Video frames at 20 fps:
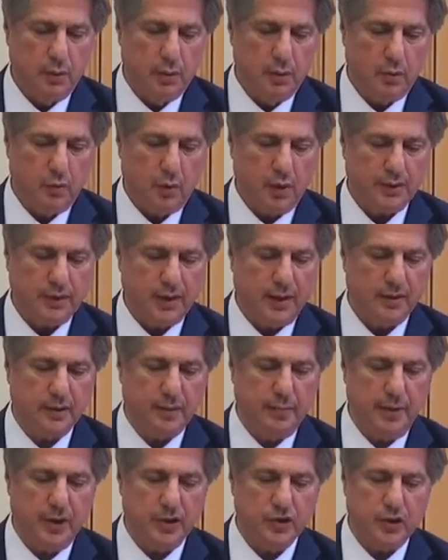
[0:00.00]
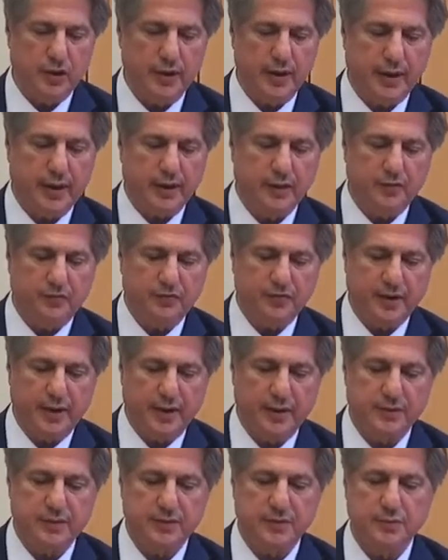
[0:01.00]
What are the major negative
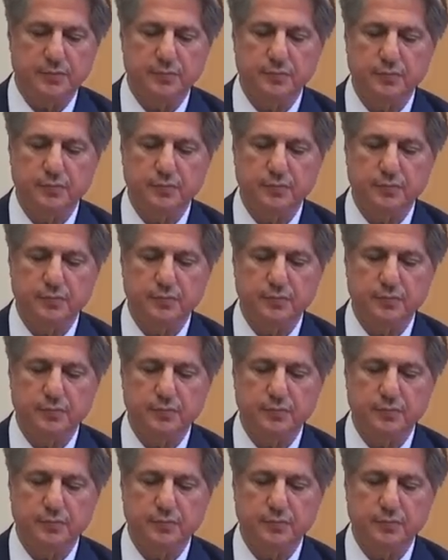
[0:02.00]
trends